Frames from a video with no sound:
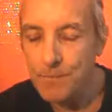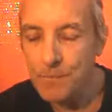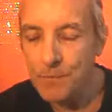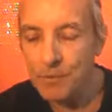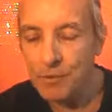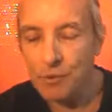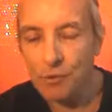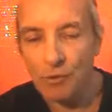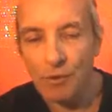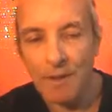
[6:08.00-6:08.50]

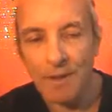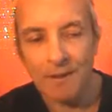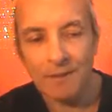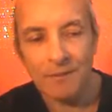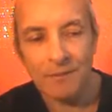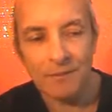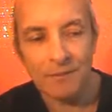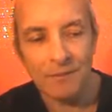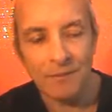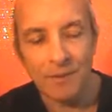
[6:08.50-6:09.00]
They're
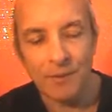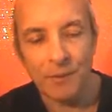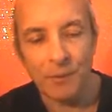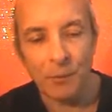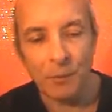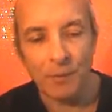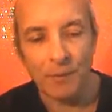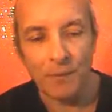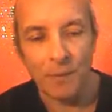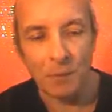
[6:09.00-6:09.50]
trying to deal
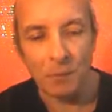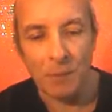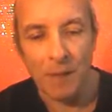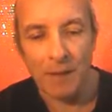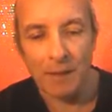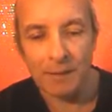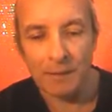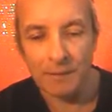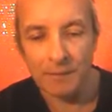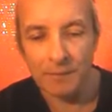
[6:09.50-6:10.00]
with the
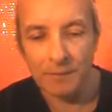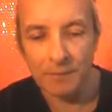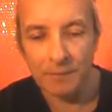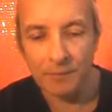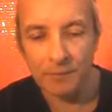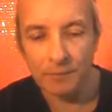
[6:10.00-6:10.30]
mind.